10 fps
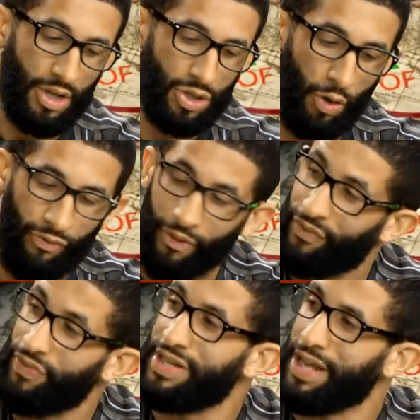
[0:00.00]
So from
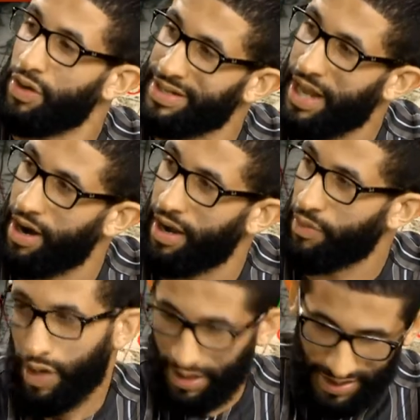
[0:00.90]
fifty thousand naira,
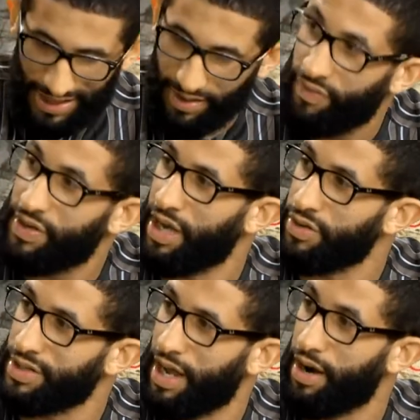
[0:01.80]
we can start at fifty
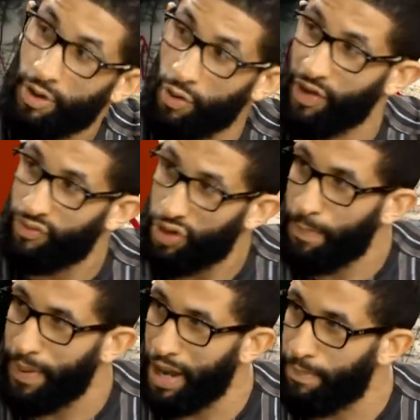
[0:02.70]
thousand naira, you faithfully
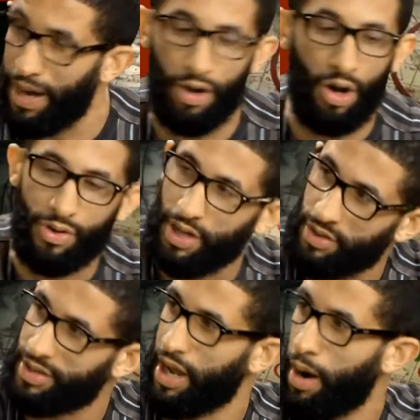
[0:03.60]
pay it back, one hundred
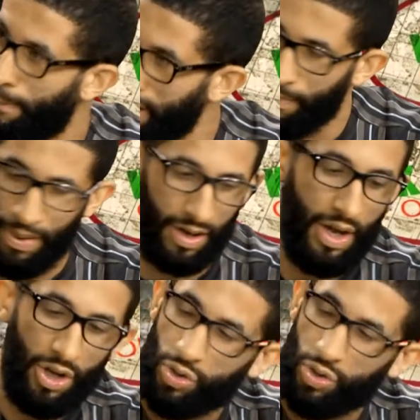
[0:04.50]
thousand naira, pay it back,